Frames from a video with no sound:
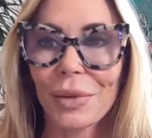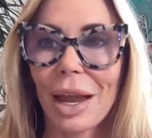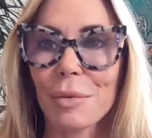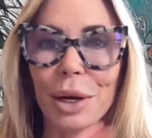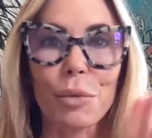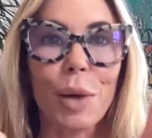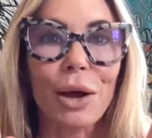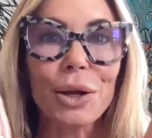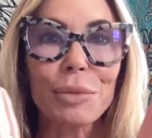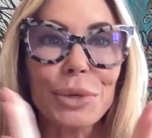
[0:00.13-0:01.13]
I want to
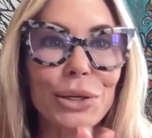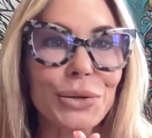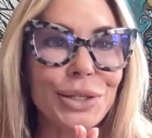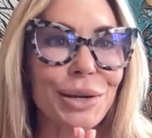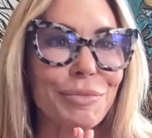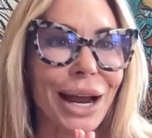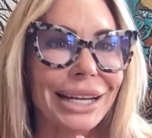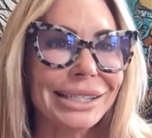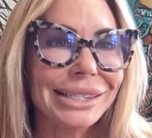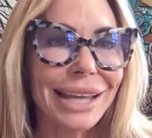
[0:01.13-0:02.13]
welcome you to
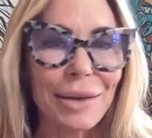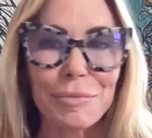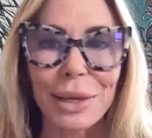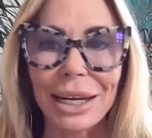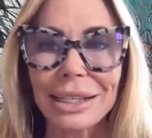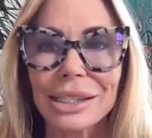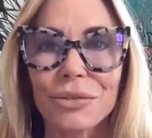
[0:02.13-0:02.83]
Mindset Minutes.